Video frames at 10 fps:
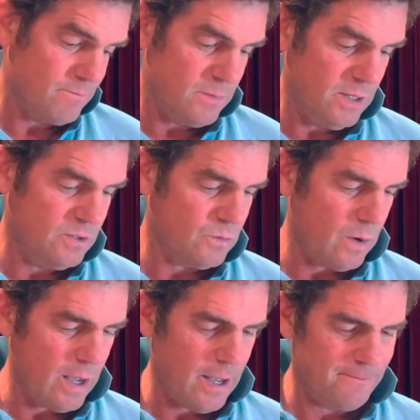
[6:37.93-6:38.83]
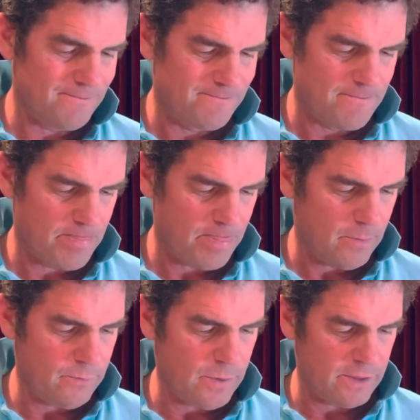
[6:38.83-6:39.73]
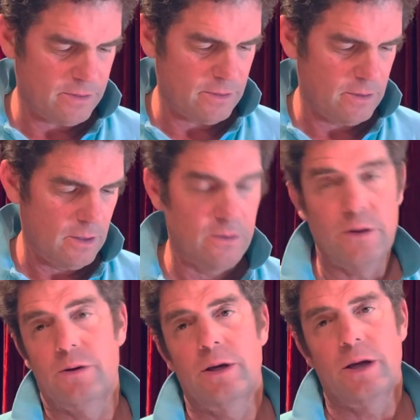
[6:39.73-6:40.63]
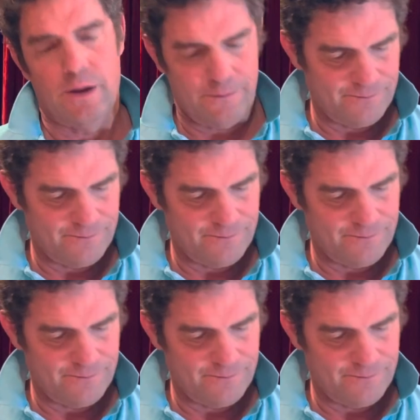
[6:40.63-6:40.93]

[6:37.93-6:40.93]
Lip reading: each way, but there you go.